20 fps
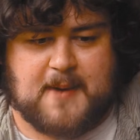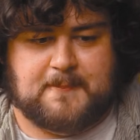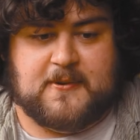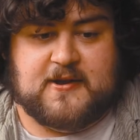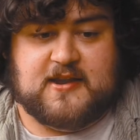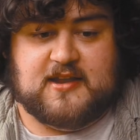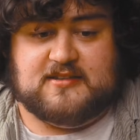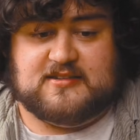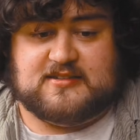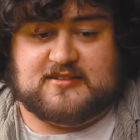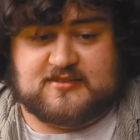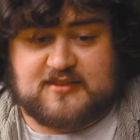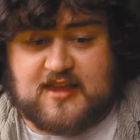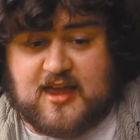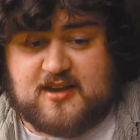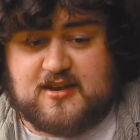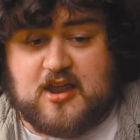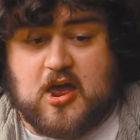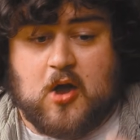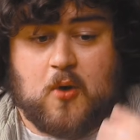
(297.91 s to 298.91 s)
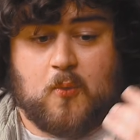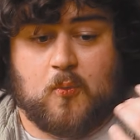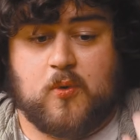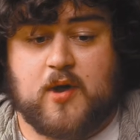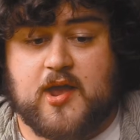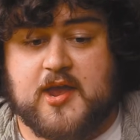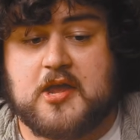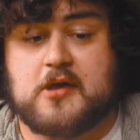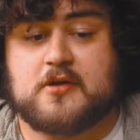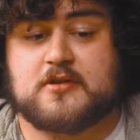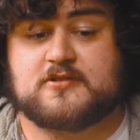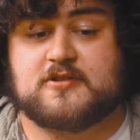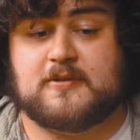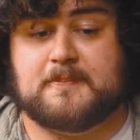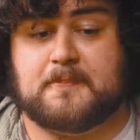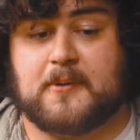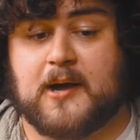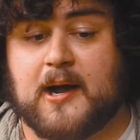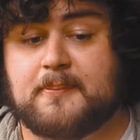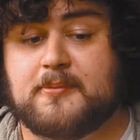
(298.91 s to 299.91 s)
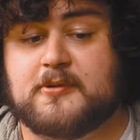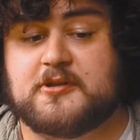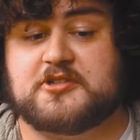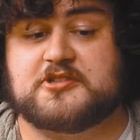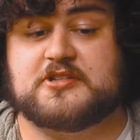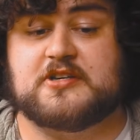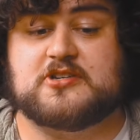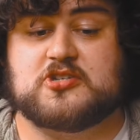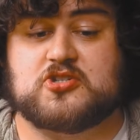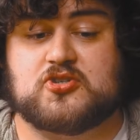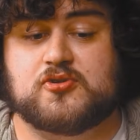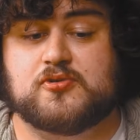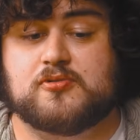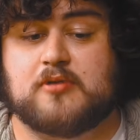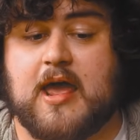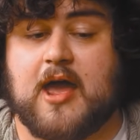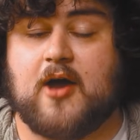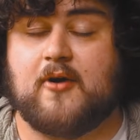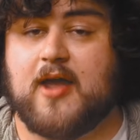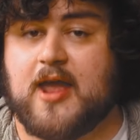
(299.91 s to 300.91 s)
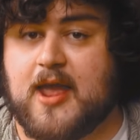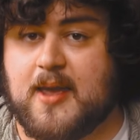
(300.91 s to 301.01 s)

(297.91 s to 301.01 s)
But instead, we're going to publish it to our